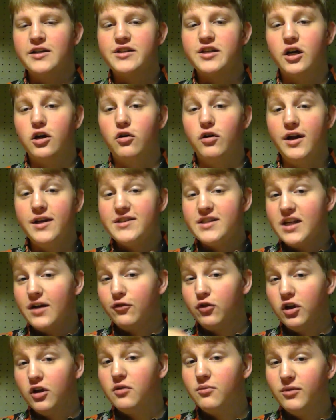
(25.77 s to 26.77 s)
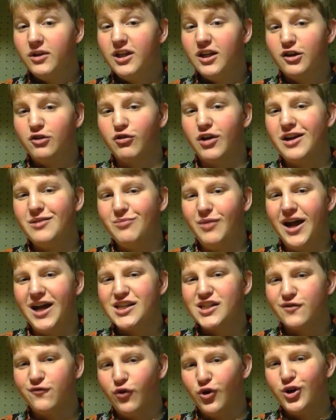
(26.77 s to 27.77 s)
So it's definitely going to be a great
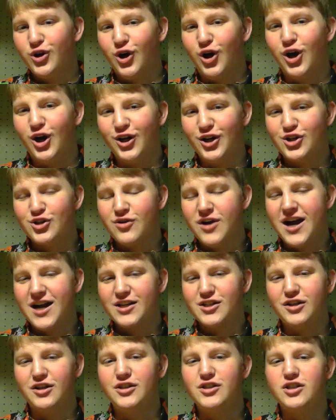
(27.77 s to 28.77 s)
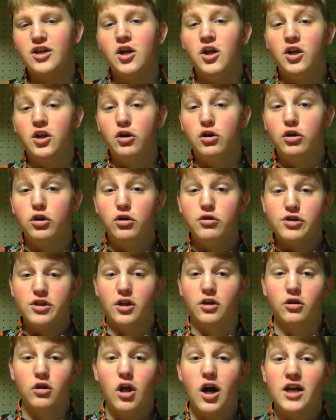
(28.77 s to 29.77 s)
mask for your haunted attractions. You can use it
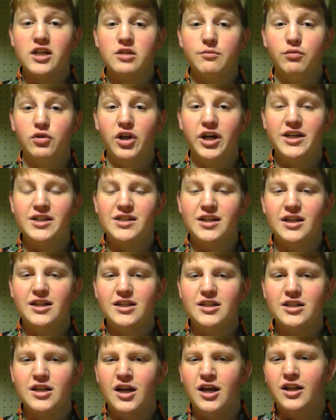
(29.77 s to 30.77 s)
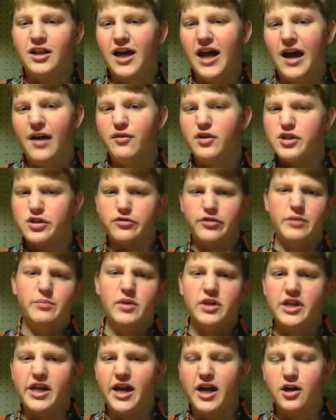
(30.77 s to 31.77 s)
in lots of places, have this
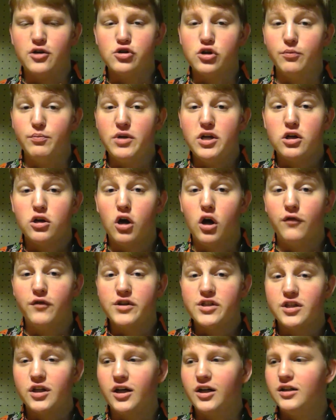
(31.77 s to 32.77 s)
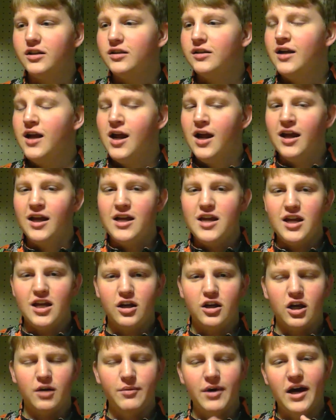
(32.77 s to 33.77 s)
creepy character appear all of a sudden. He
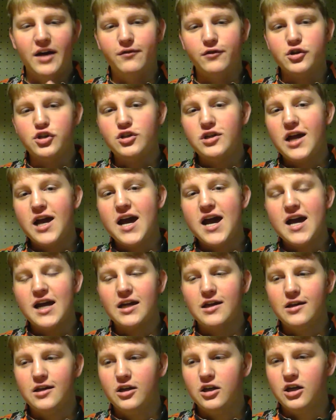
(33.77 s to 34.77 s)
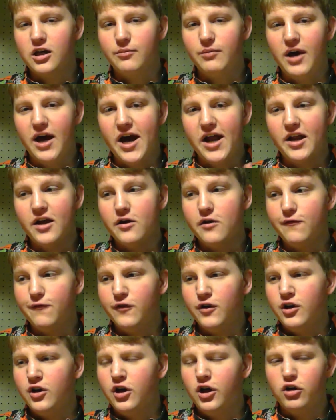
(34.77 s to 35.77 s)
could come out of a shack, he could come out
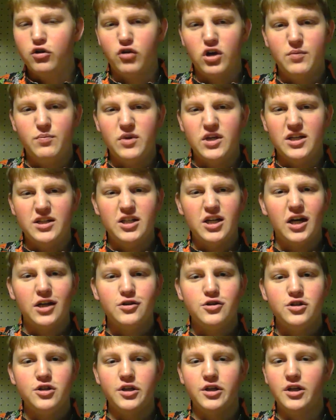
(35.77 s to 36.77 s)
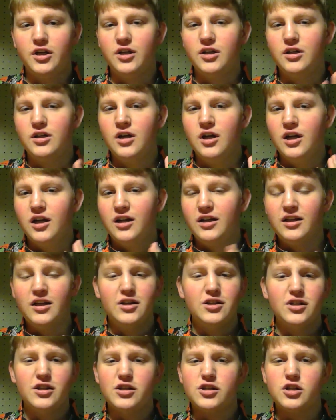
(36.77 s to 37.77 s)
of a creepy dungeon.
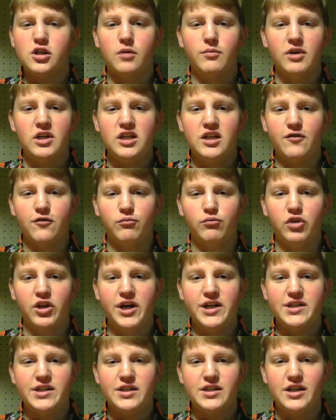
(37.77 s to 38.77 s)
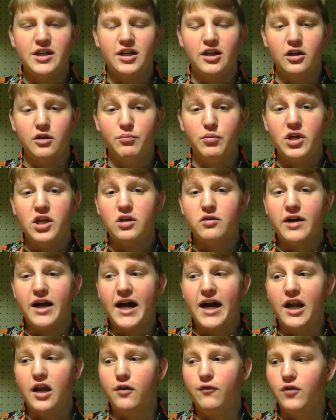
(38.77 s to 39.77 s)
There's just so many different places he could appear
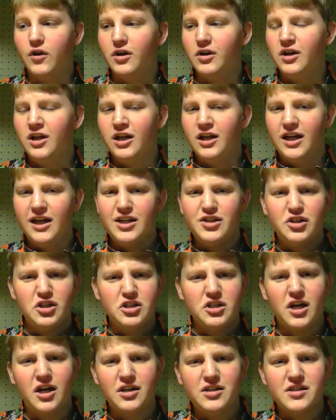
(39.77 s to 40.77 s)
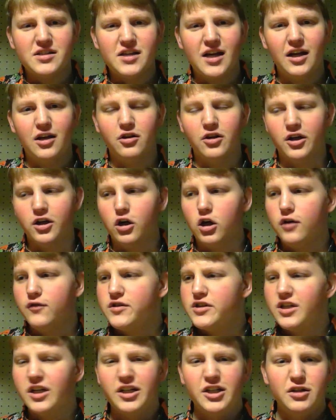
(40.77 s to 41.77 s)
out of, and he's just unsettling. All of a
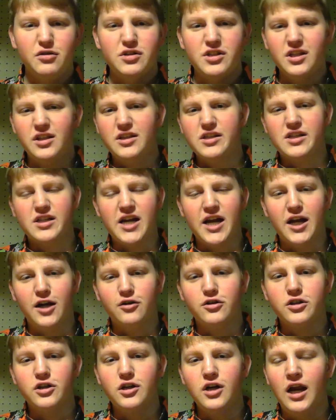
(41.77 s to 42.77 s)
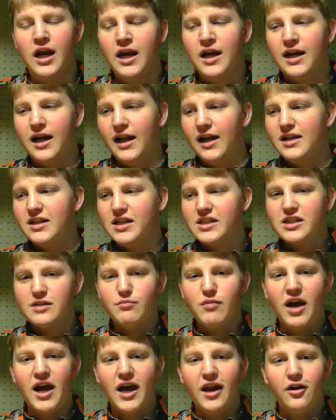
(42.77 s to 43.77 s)
sudden, you see this character, and it
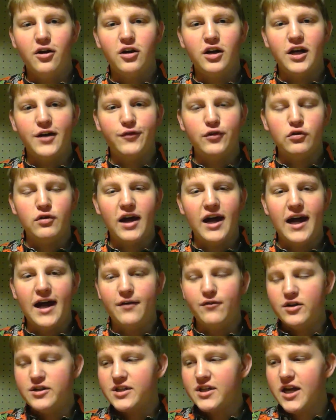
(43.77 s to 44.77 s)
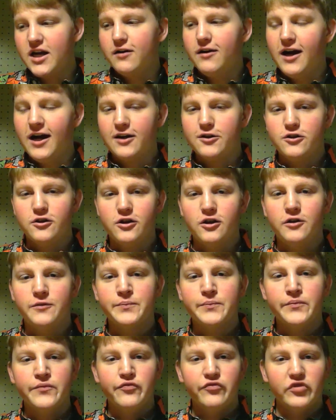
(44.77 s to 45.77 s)
doesn't matter if you have a scare
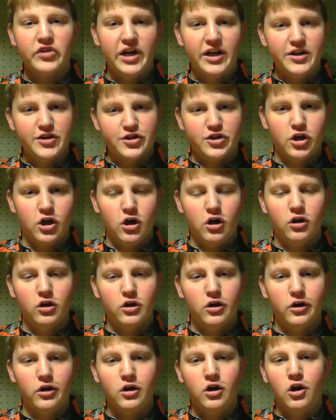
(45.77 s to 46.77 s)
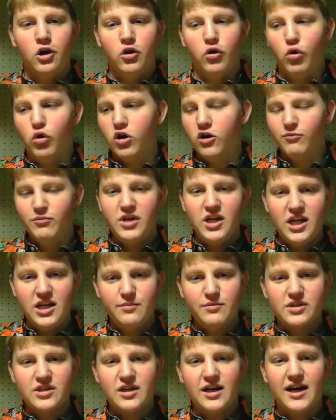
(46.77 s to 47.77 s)
actor that is taller or
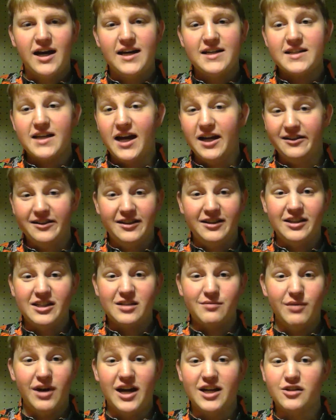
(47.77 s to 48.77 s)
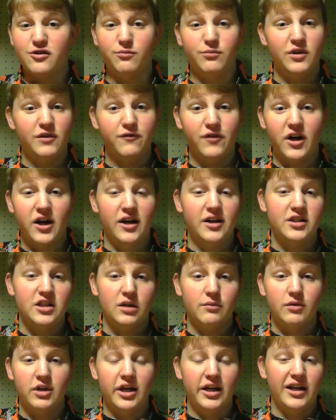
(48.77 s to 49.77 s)
medium-sized. I think this mask would be very
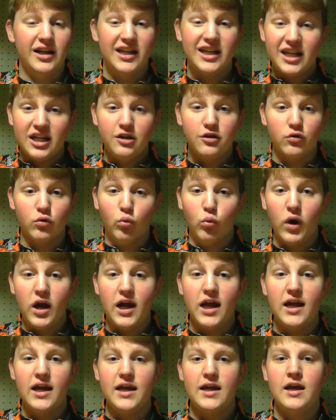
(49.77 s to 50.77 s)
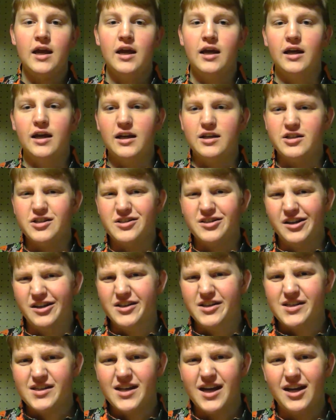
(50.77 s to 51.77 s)
intimidating either way, and just
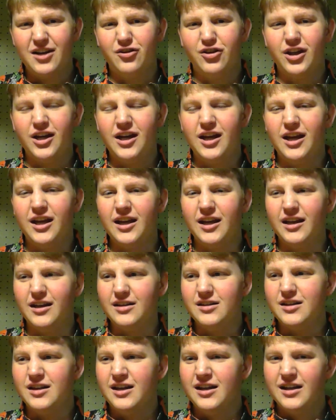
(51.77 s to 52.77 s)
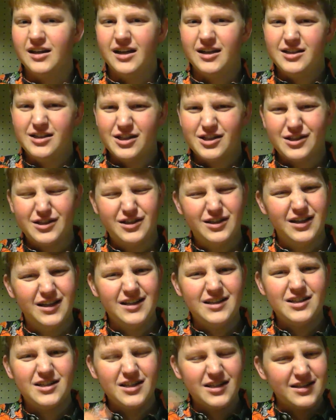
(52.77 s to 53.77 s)
unsettling, and it's
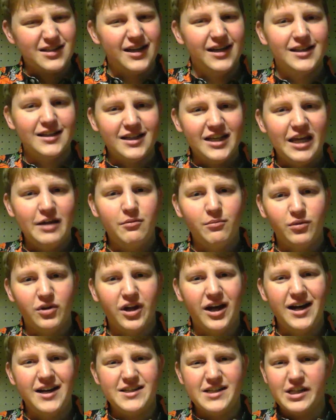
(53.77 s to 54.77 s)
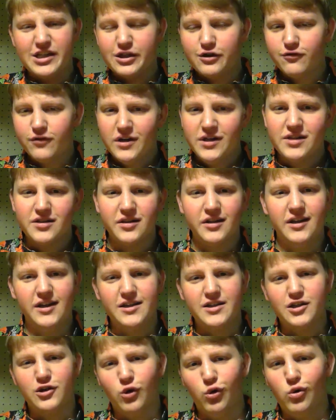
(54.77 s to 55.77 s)
just like the name implies. It's grisly,
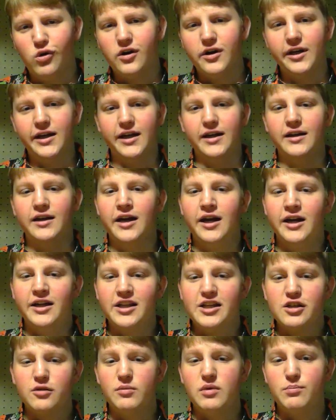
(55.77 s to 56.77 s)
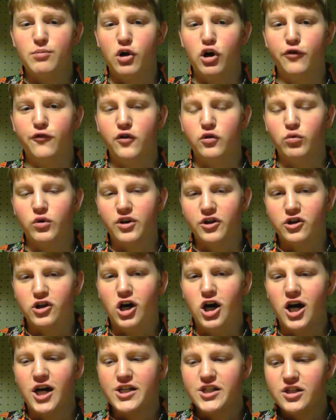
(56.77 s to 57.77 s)
it's gory, and this would be perfect with a
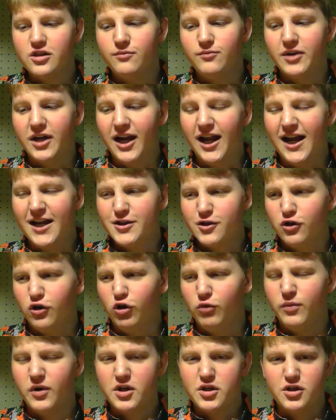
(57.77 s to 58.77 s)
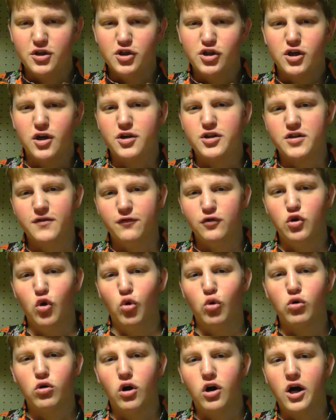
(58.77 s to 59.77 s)
costume that has a whole bunch of chunks of
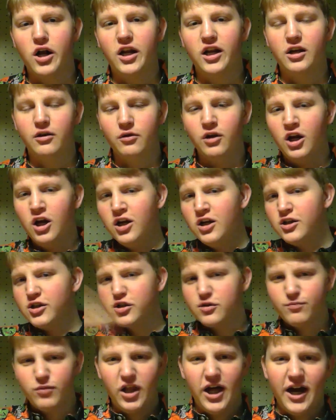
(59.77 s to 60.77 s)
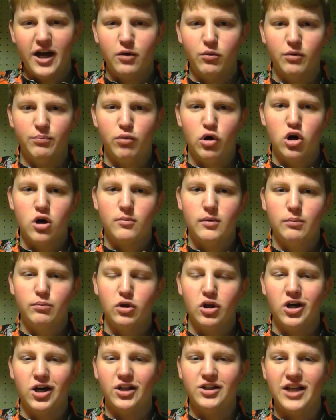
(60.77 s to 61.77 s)
gore on it and splattered with
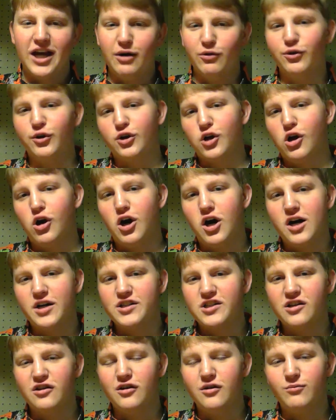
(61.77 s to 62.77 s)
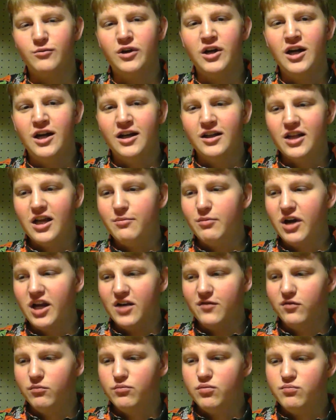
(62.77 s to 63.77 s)
permablood. That would look awesome. They might
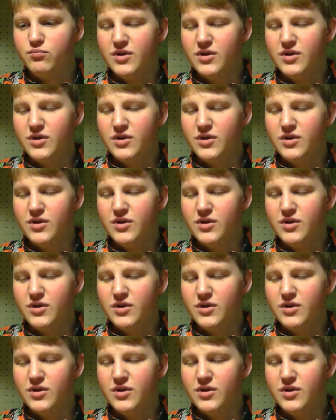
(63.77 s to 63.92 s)
even